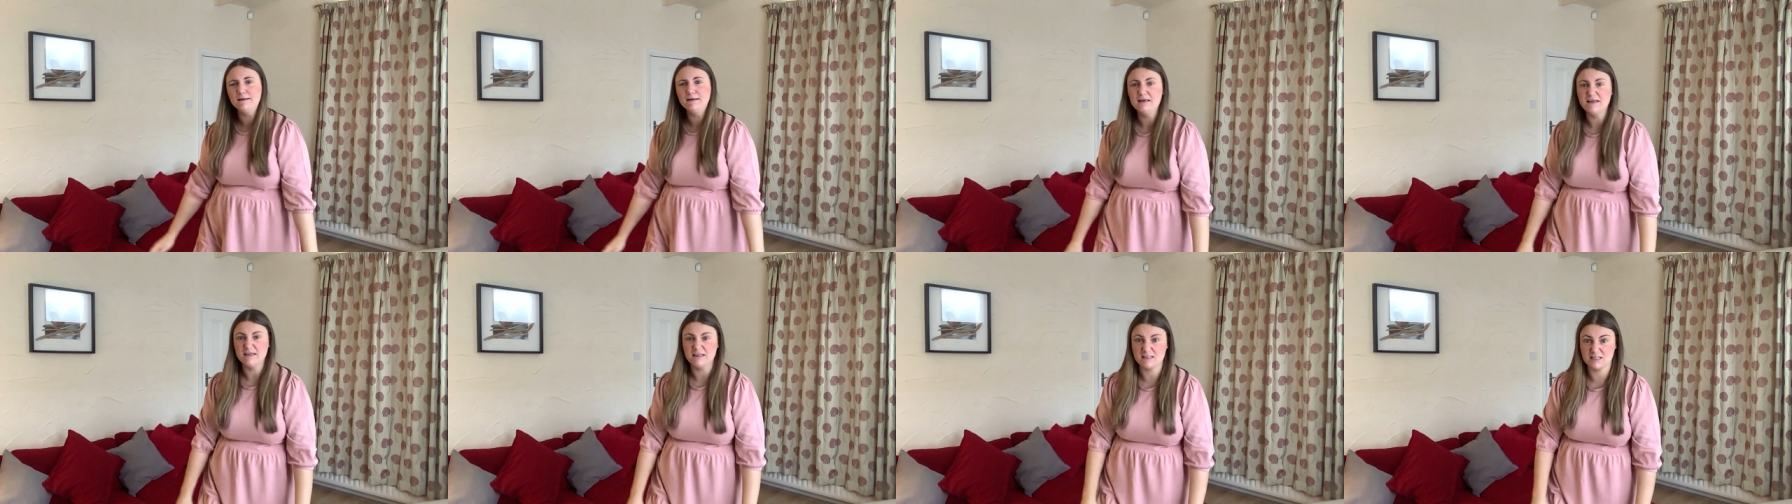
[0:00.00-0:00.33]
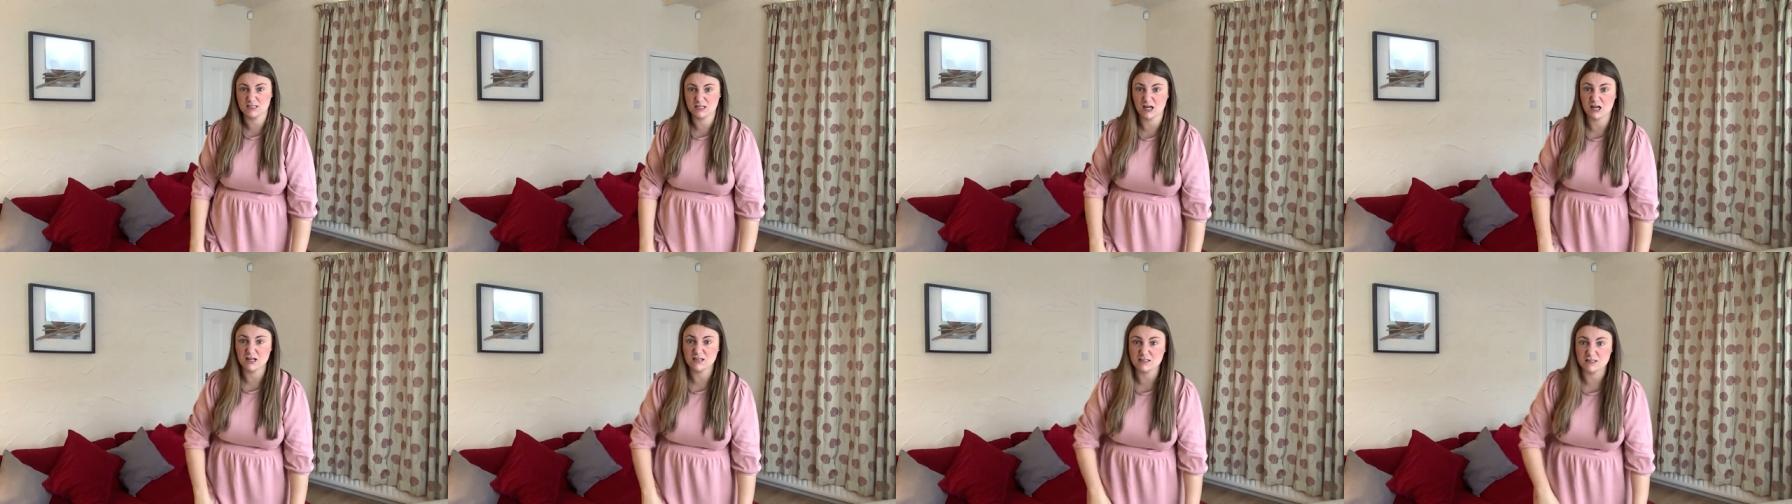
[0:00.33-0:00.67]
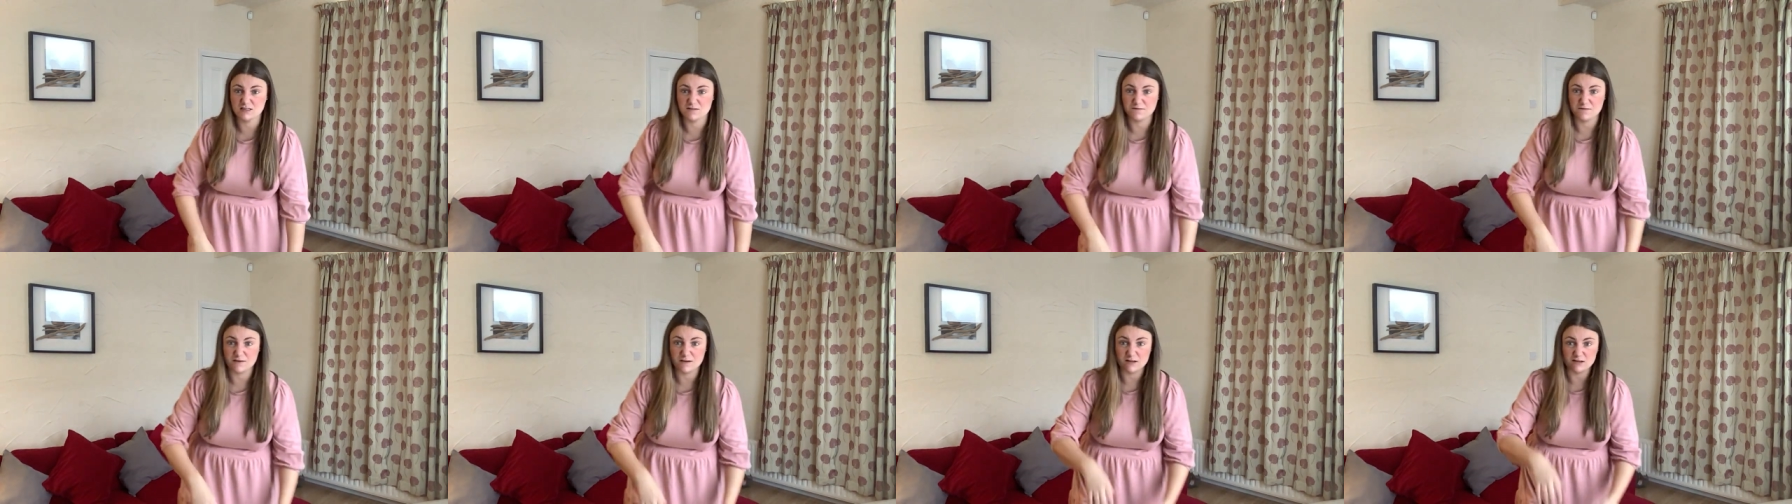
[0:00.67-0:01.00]
He started
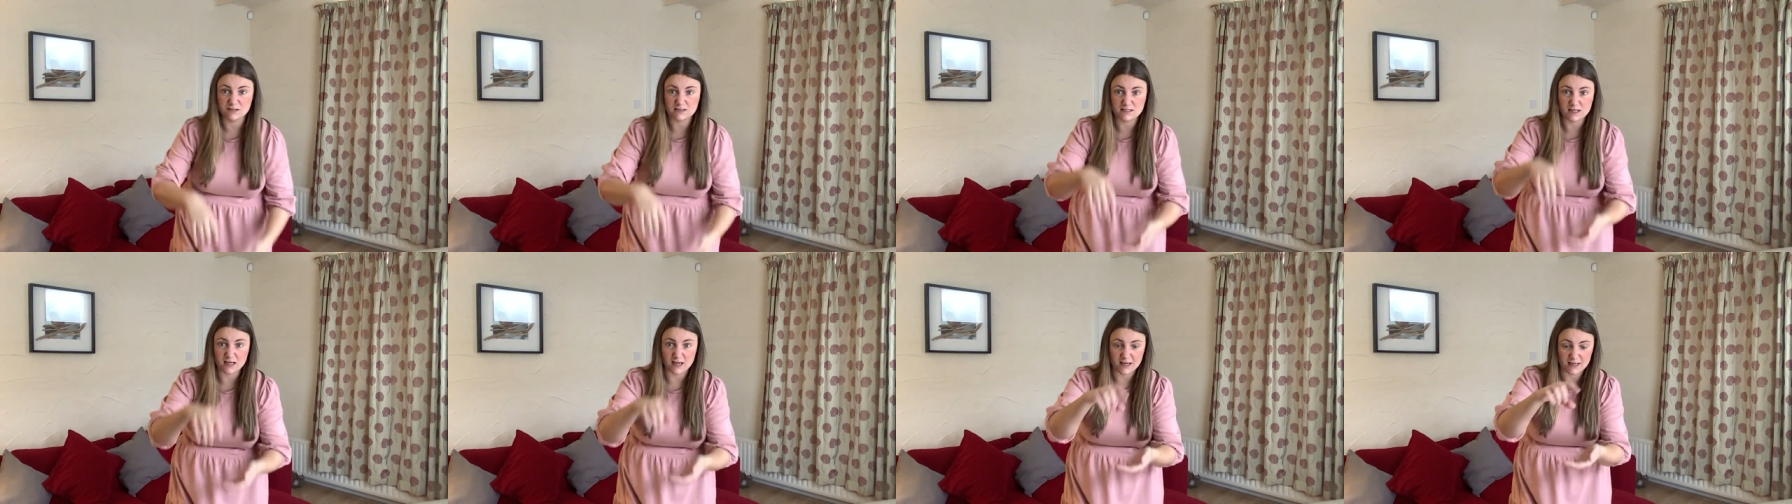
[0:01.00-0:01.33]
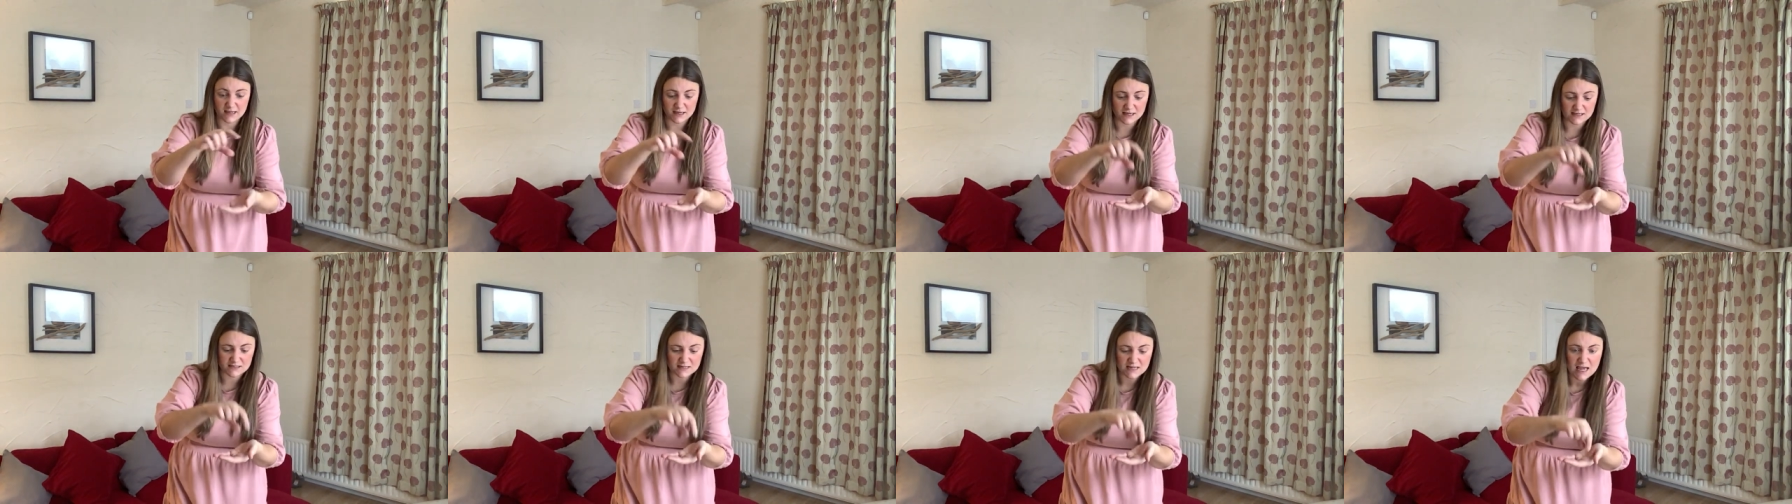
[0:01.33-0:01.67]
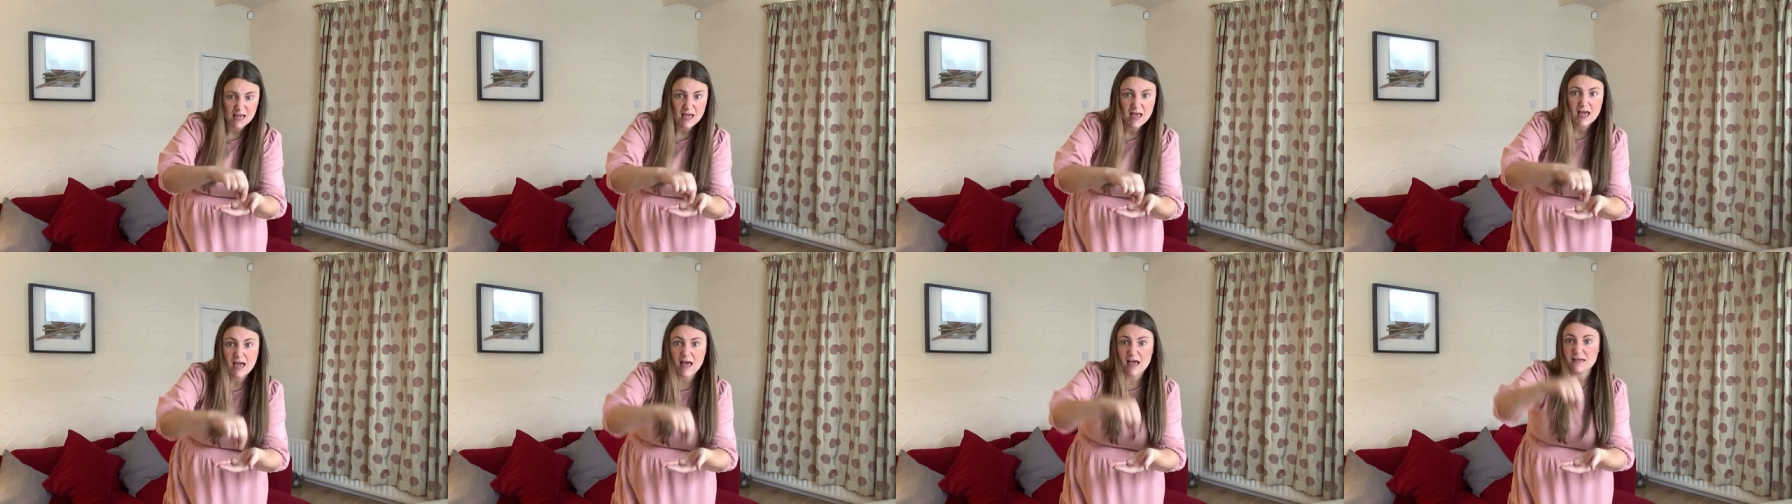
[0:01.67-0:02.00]
to feel tired
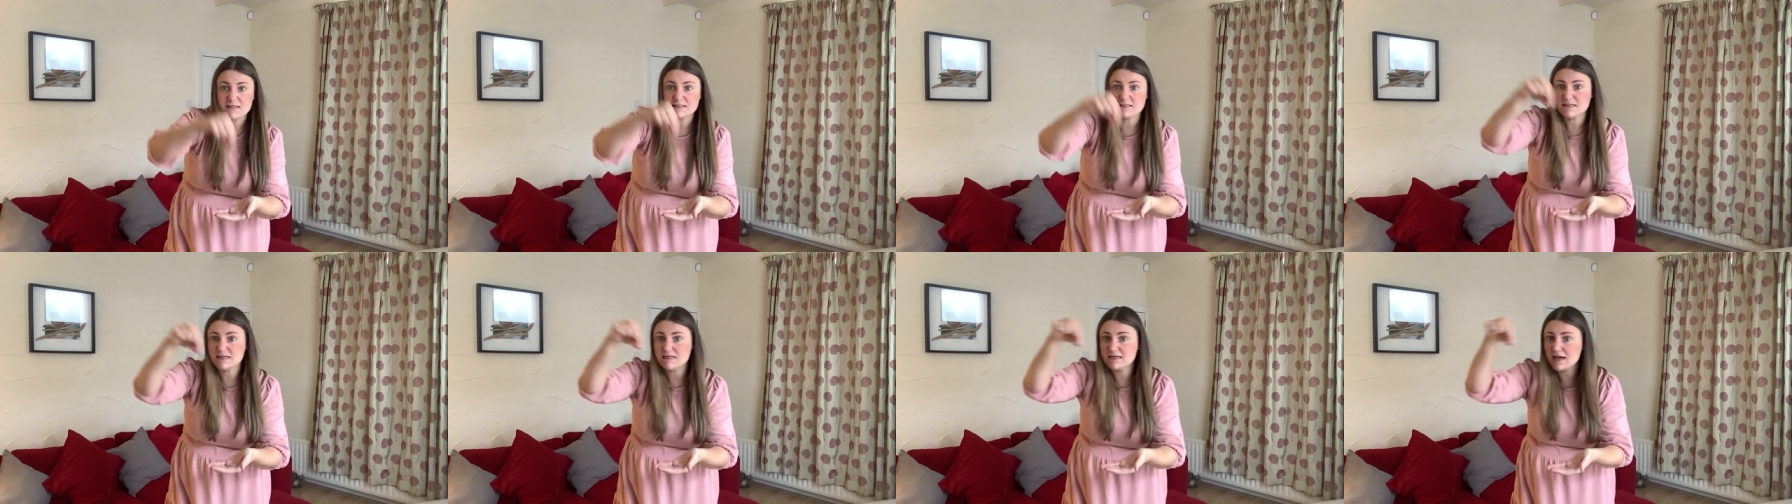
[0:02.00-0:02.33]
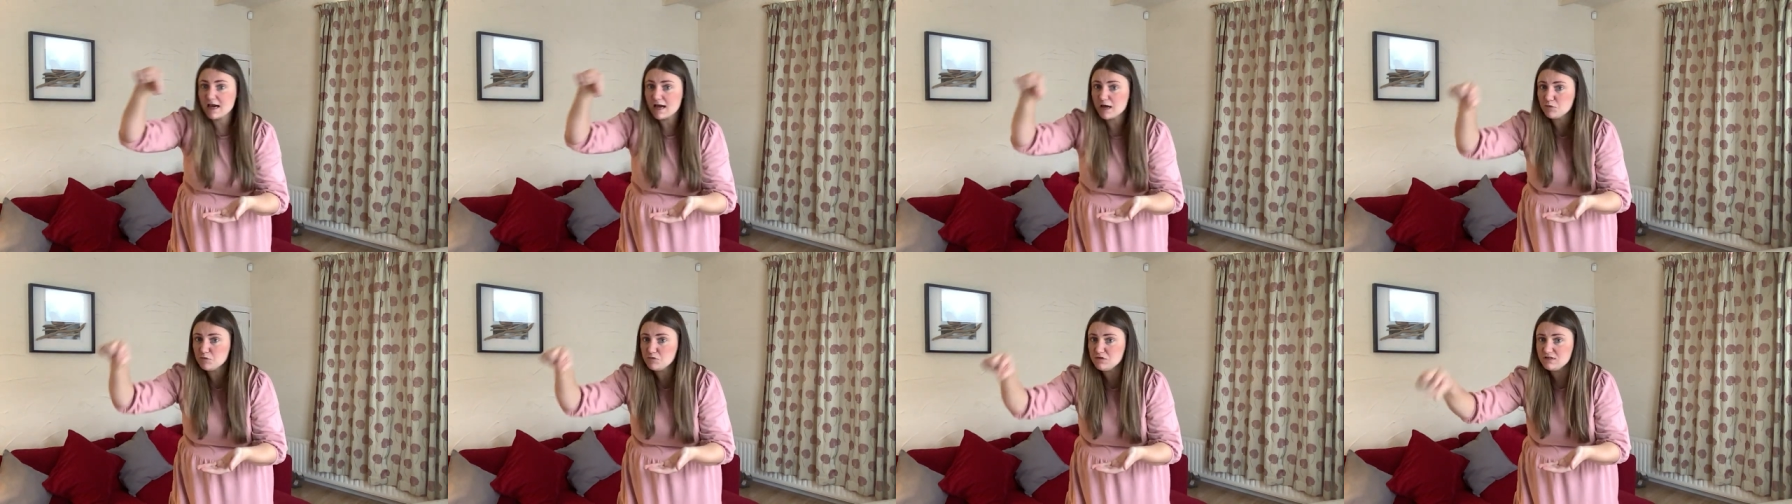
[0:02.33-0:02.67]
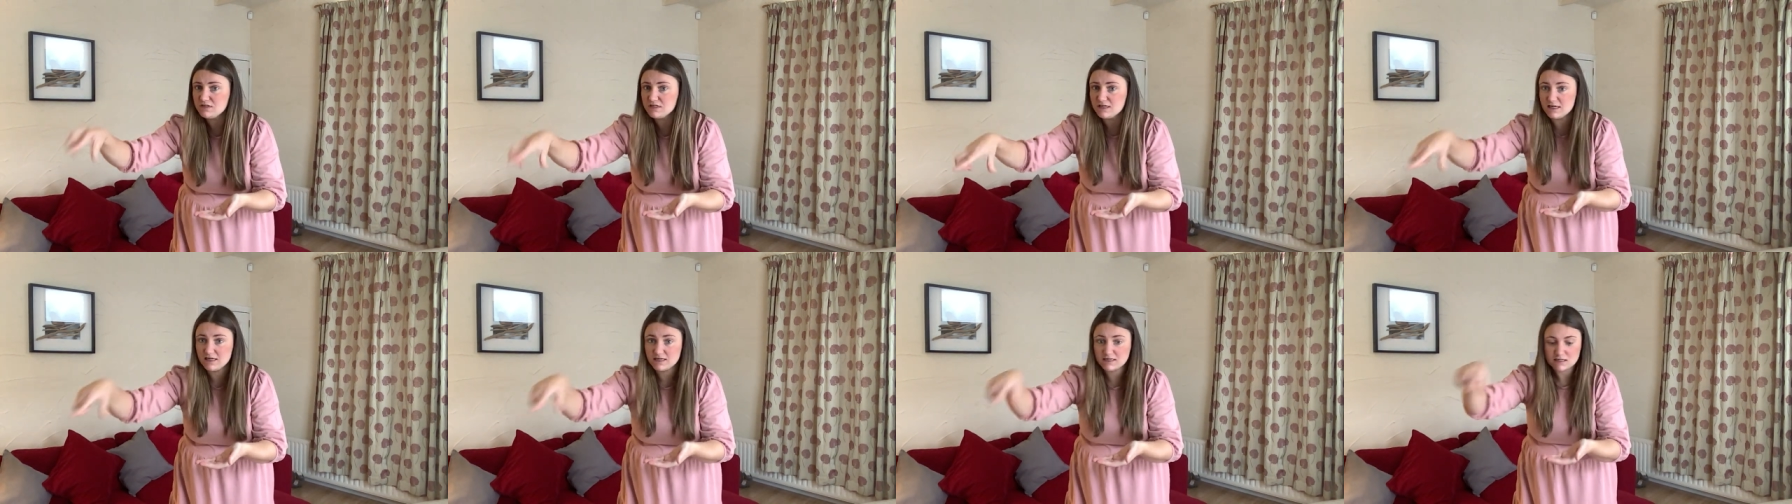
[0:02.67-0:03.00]
as he
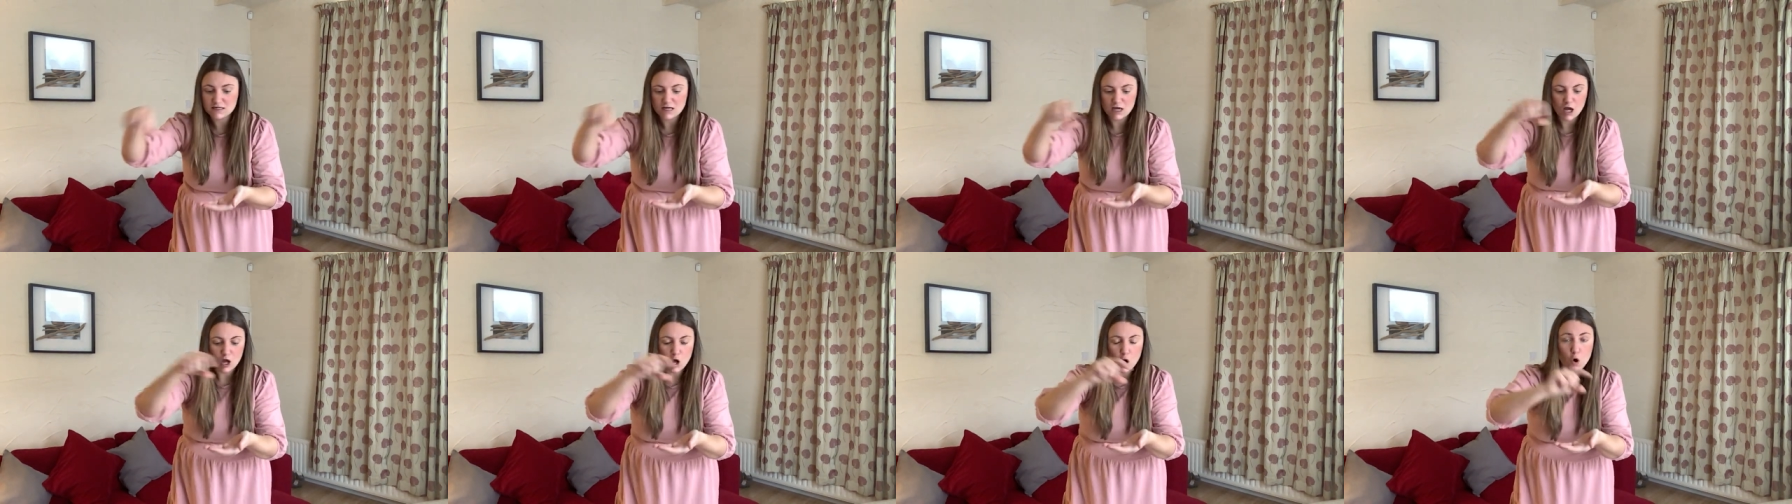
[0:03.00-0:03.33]
counted